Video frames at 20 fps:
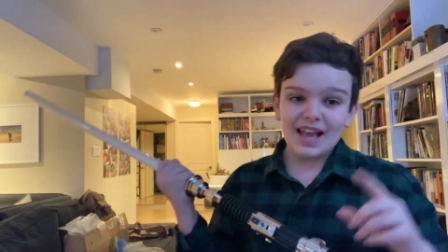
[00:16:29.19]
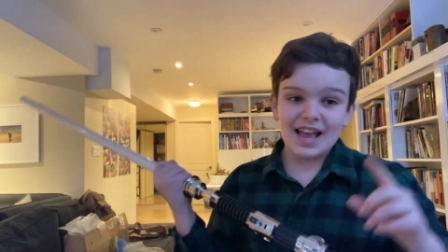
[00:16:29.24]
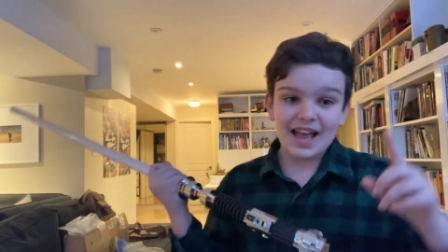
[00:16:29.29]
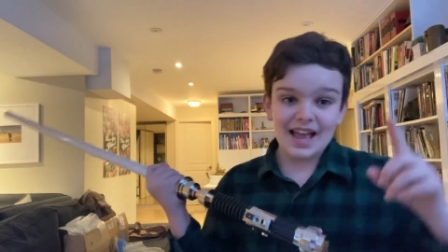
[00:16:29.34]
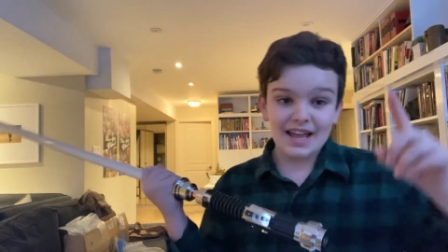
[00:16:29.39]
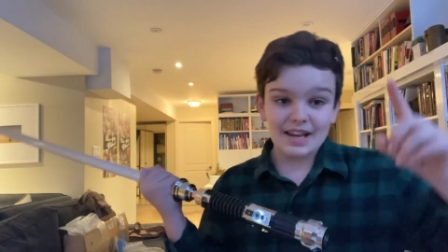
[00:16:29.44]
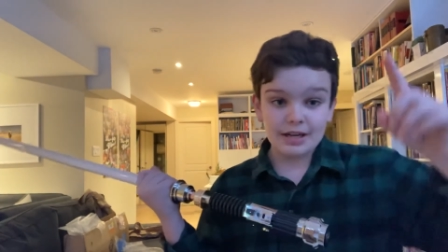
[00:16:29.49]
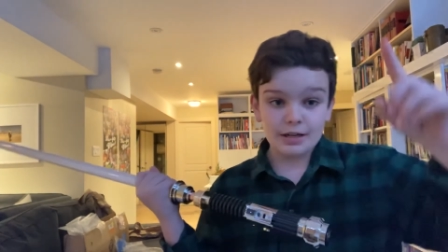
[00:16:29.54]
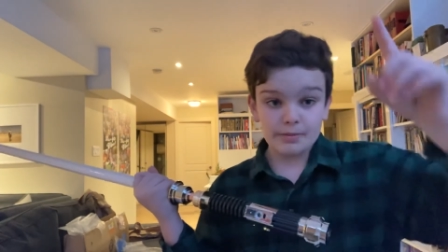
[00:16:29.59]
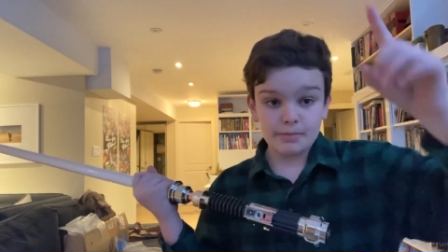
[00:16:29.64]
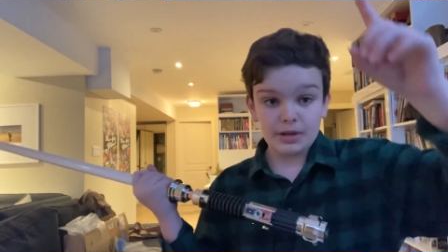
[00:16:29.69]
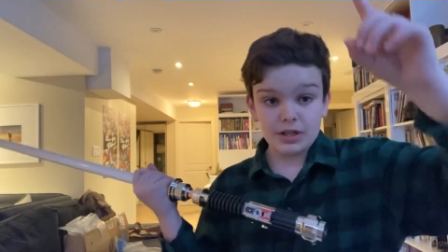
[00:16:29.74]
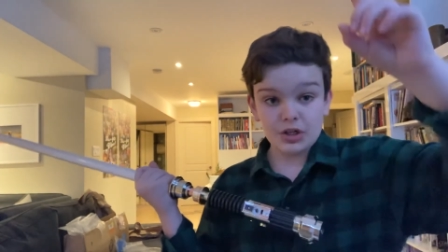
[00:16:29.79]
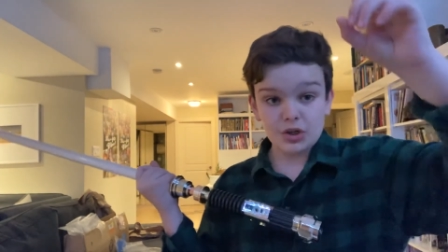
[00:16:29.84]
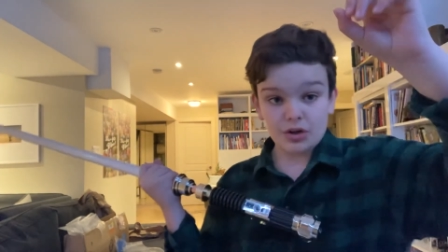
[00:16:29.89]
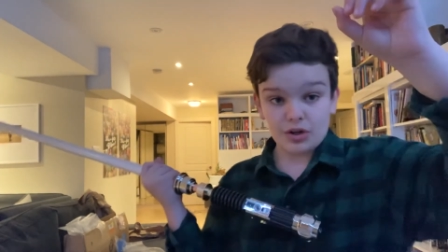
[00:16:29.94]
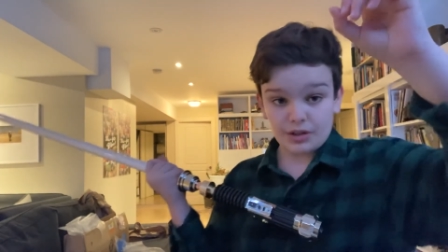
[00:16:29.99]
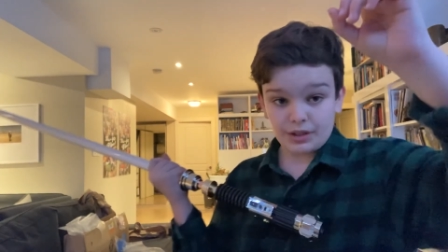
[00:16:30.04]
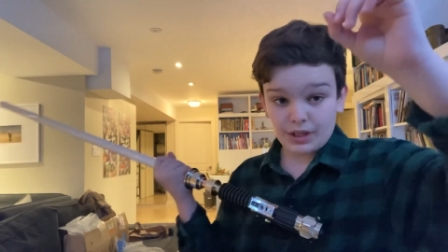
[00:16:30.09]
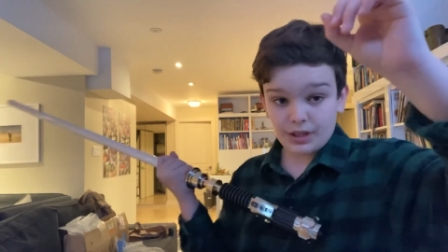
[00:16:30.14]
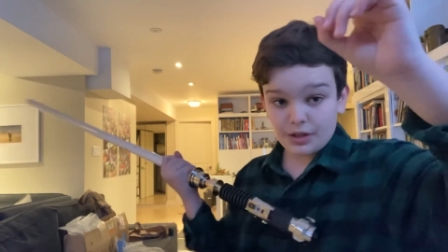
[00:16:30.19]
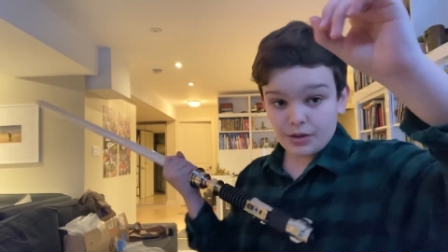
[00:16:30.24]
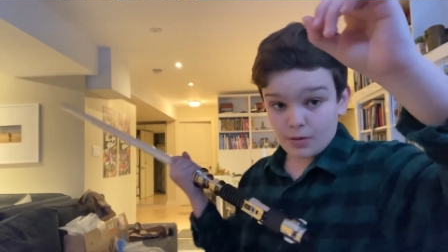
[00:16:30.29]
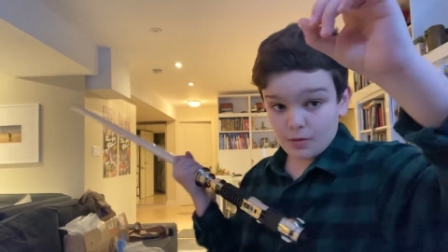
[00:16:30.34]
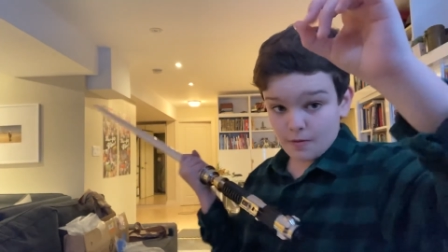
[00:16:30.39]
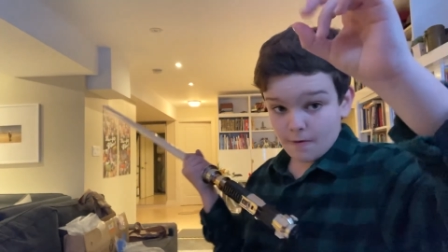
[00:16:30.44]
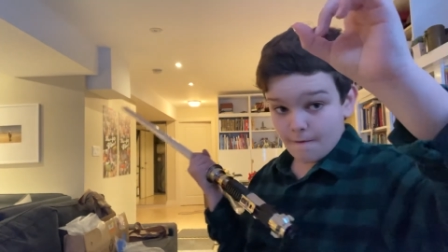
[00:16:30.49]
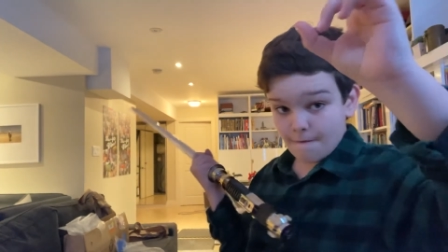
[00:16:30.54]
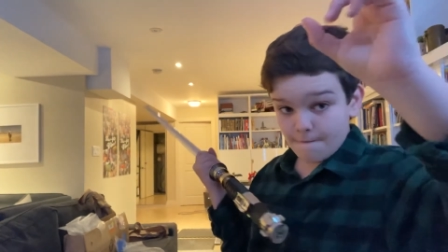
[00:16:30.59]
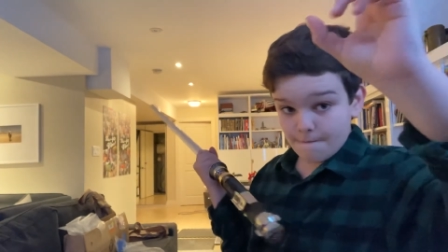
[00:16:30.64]
and make sure to stay
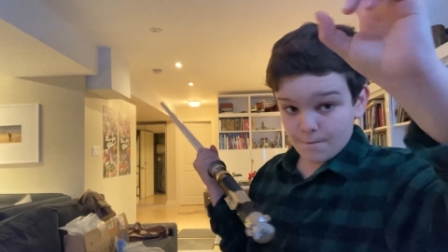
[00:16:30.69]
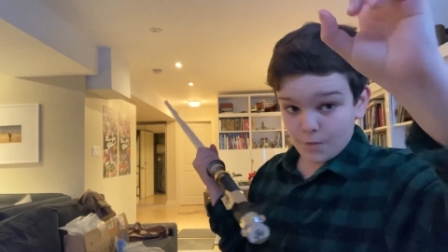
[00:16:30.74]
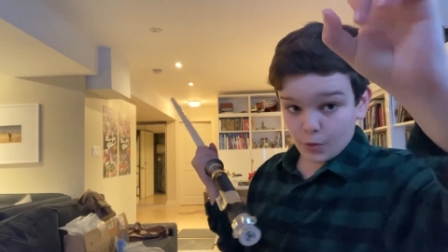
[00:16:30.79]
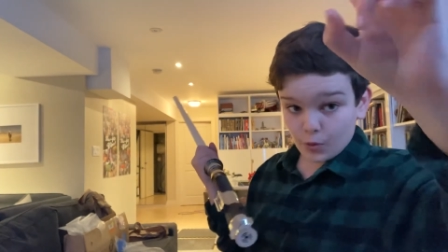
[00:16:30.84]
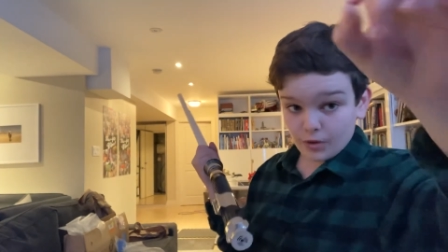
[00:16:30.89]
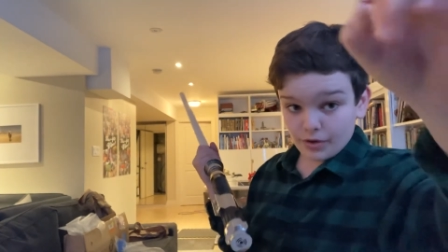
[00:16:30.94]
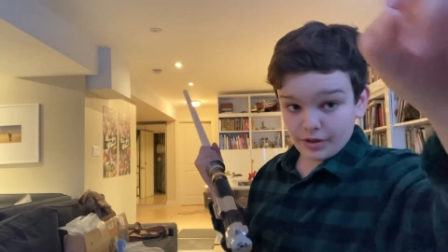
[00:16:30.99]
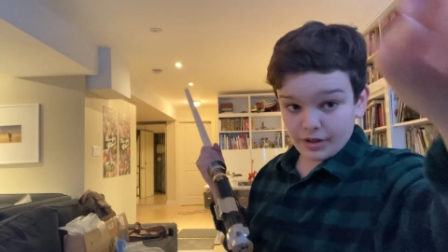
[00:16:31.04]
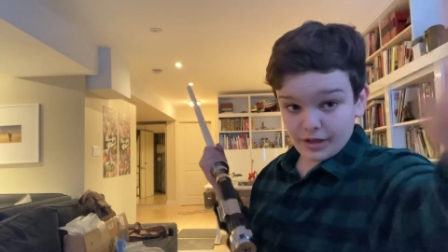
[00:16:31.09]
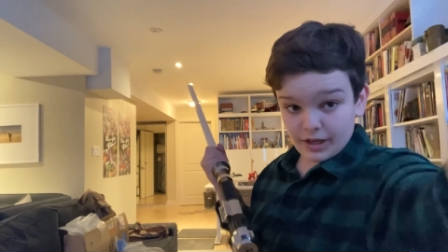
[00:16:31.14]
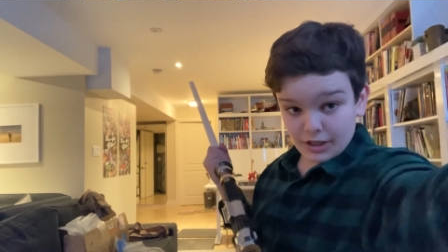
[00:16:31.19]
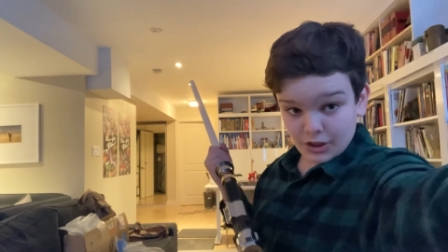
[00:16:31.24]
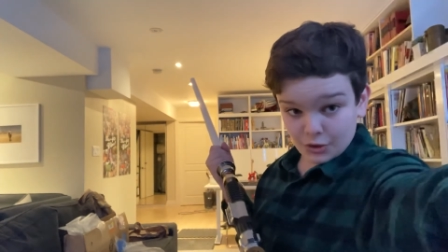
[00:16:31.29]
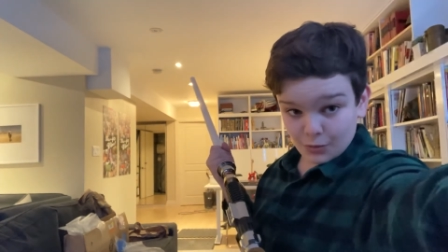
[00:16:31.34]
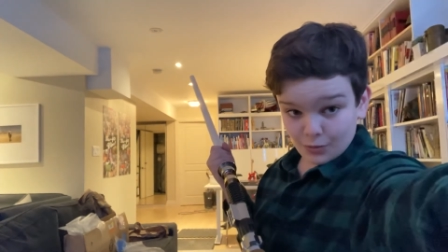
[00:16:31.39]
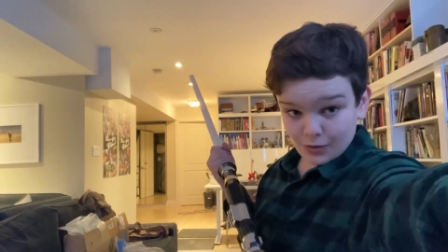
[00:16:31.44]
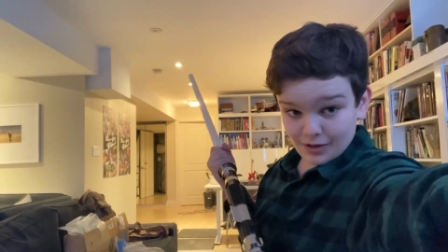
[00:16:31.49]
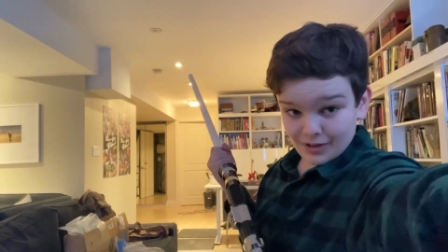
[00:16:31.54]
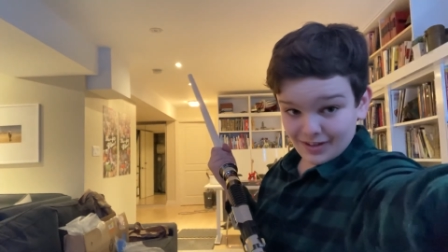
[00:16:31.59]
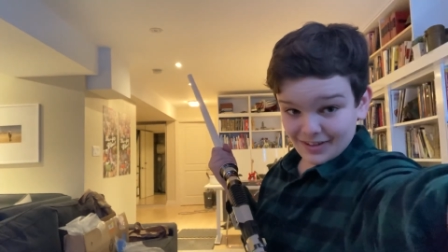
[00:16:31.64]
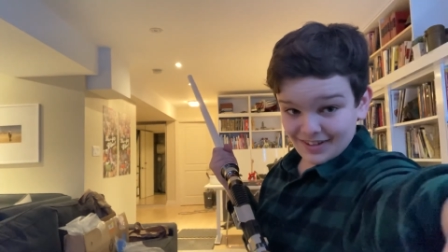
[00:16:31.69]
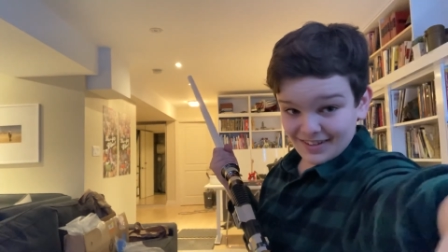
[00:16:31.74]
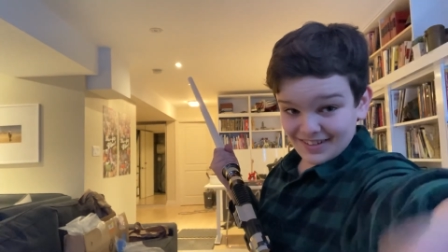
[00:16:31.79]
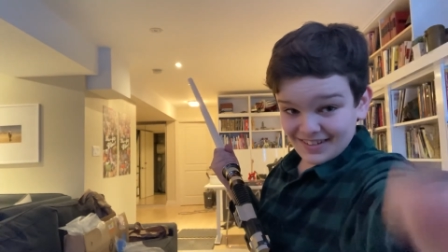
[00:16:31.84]
tuned for the next one.